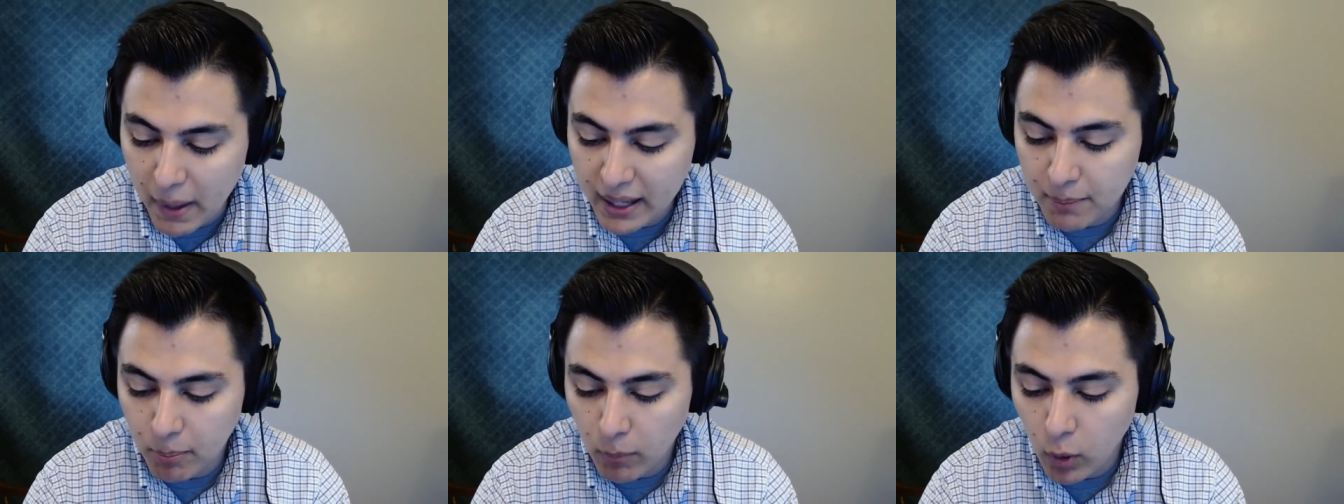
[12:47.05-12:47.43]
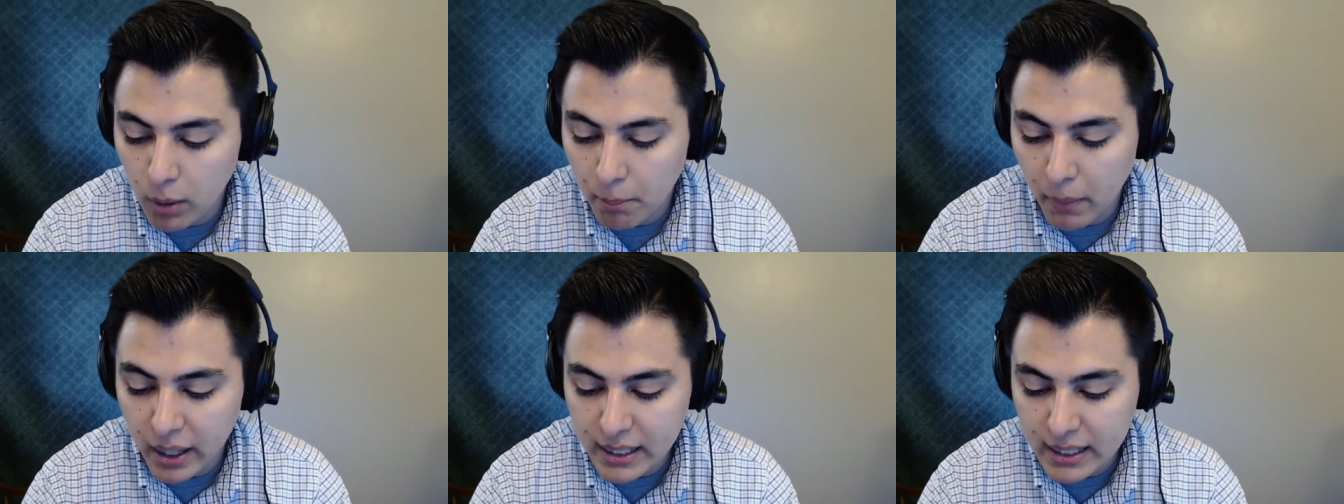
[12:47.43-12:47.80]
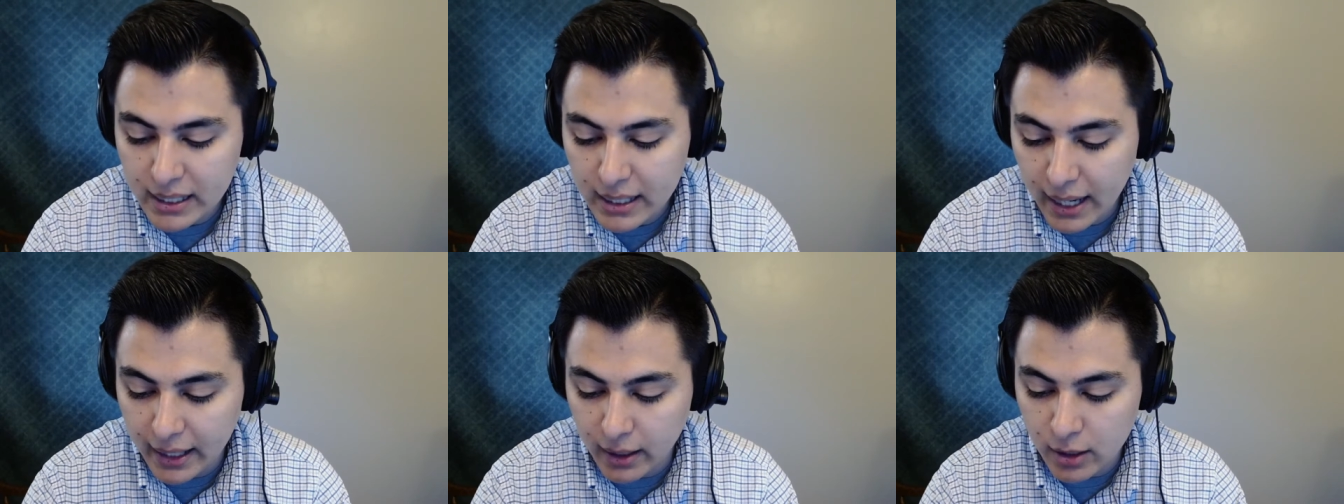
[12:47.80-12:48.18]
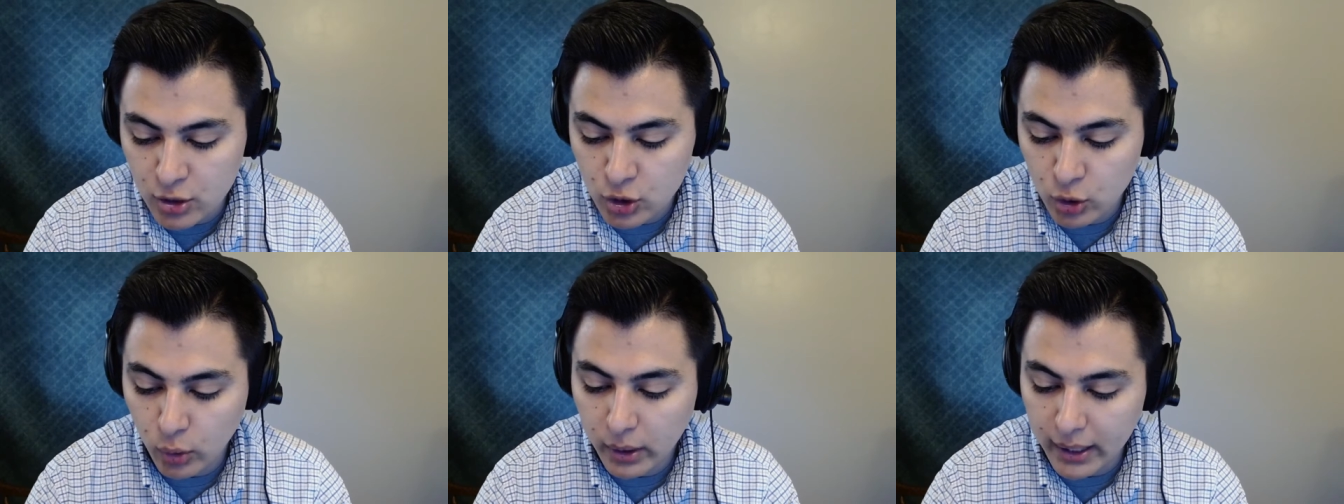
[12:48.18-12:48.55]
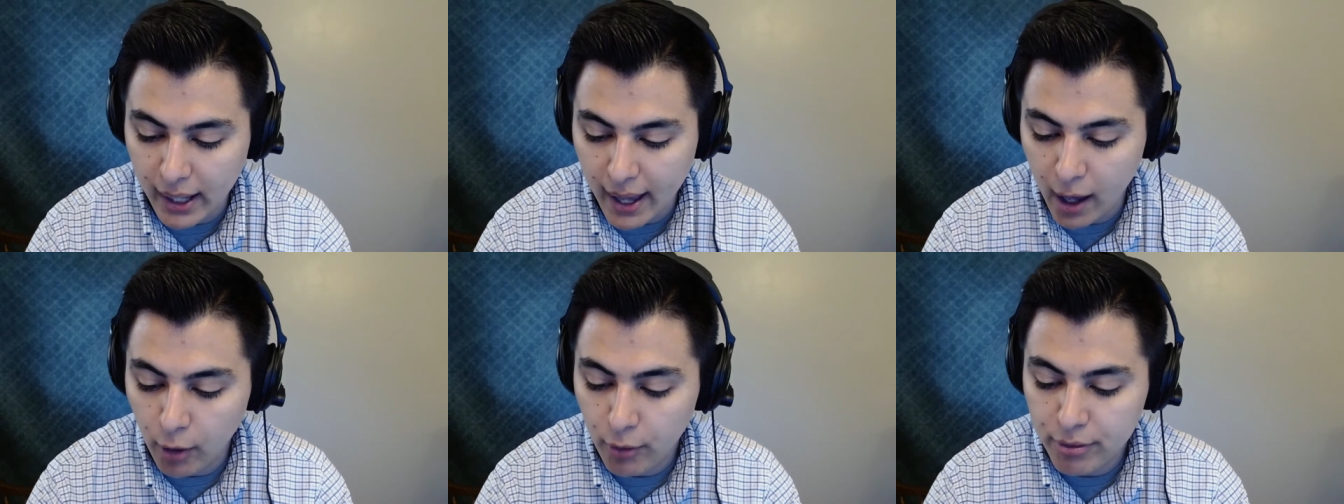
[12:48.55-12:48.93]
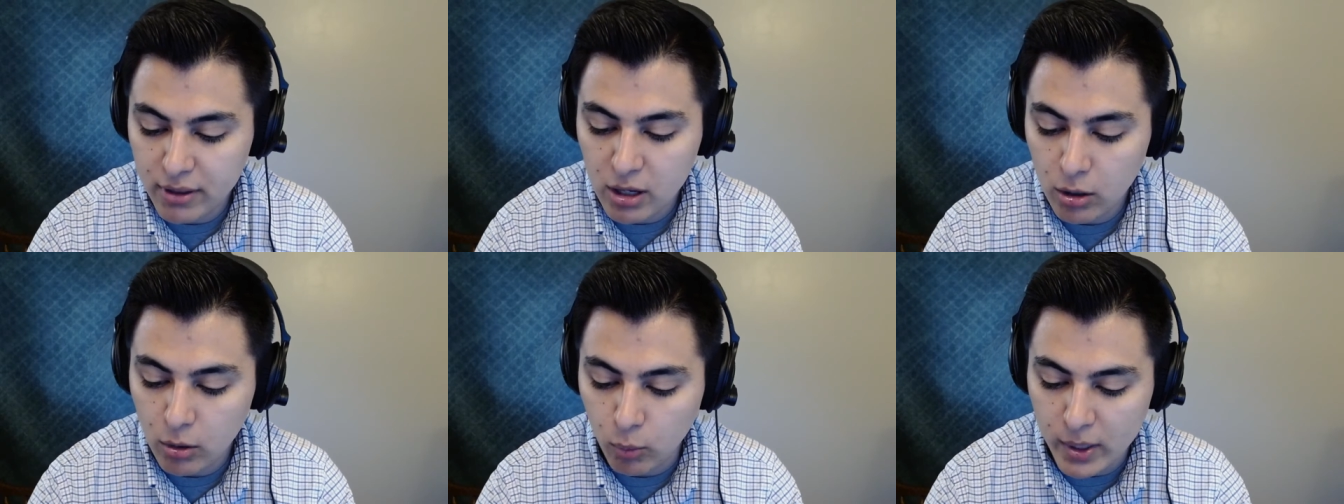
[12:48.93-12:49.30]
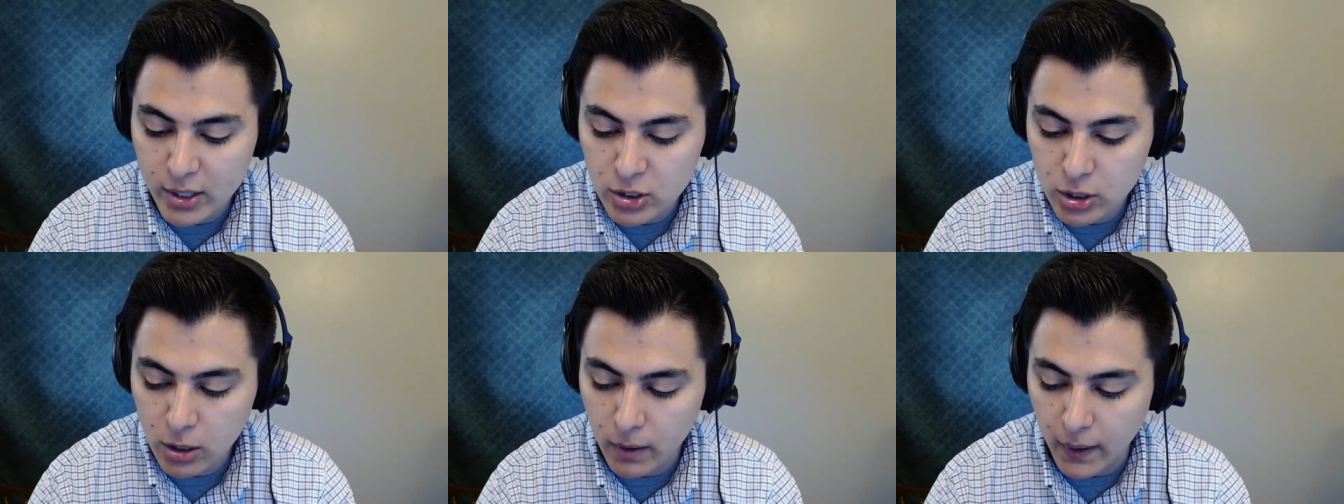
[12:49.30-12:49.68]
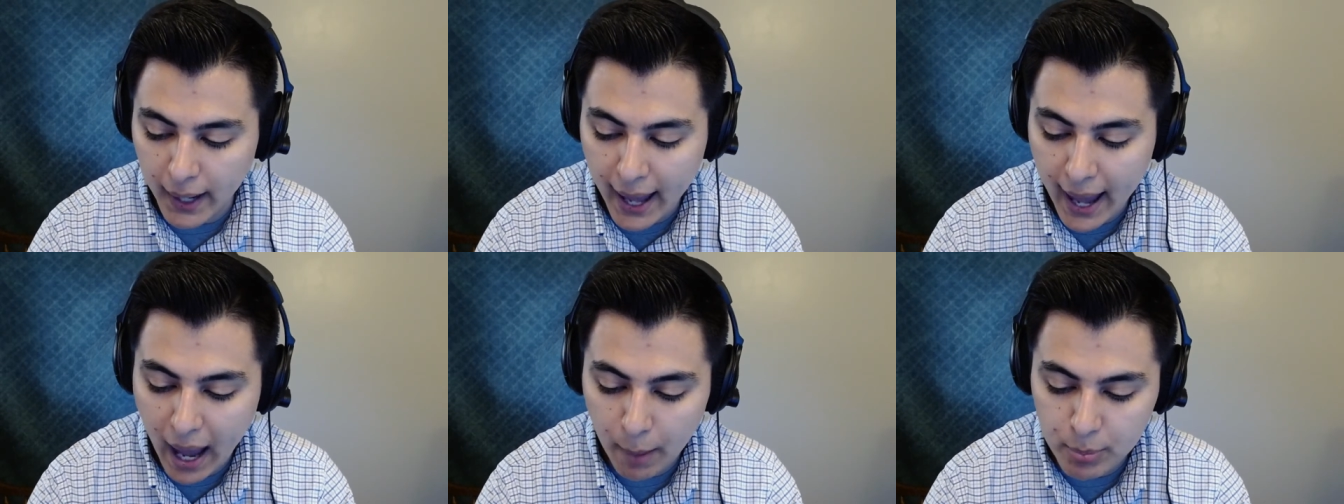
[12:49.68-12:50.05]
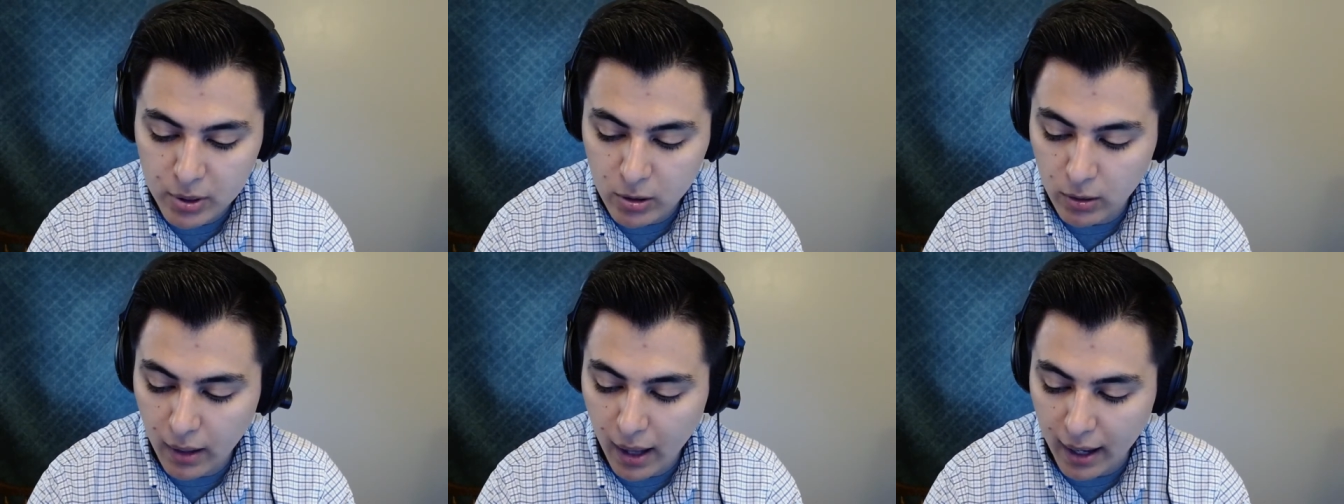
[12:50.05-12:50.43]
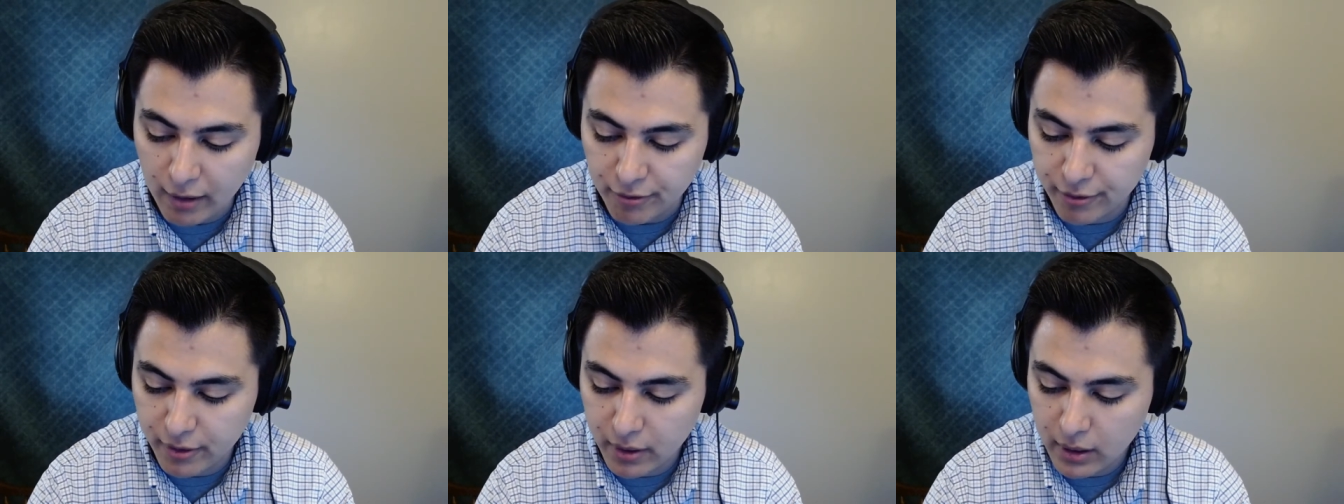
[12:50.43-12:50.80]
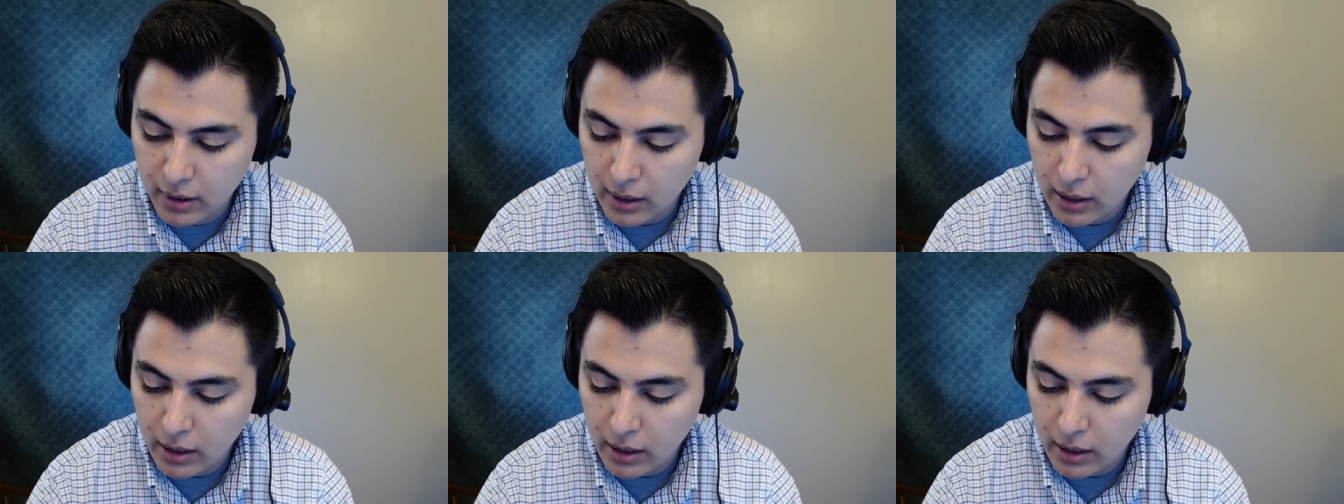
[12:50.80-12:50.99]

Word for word: make more money, and enjoy a healthier, richer, and happier life.